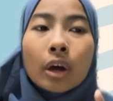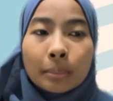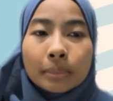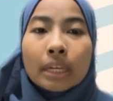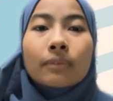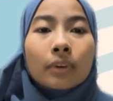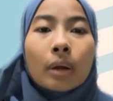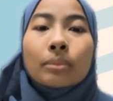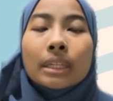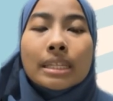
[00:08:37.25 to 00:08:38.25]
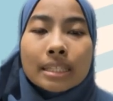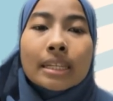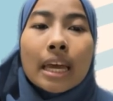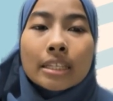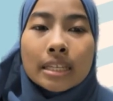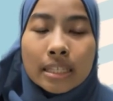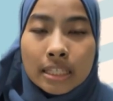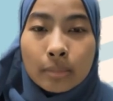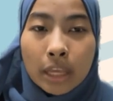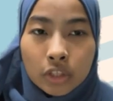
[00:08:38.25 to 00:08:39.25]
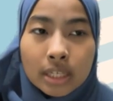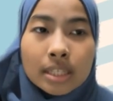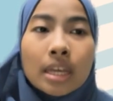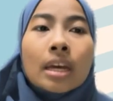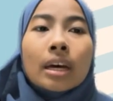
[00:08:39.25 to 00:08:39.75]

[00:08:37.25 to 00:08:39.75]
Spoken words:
obtained from the distance adjacency matrix.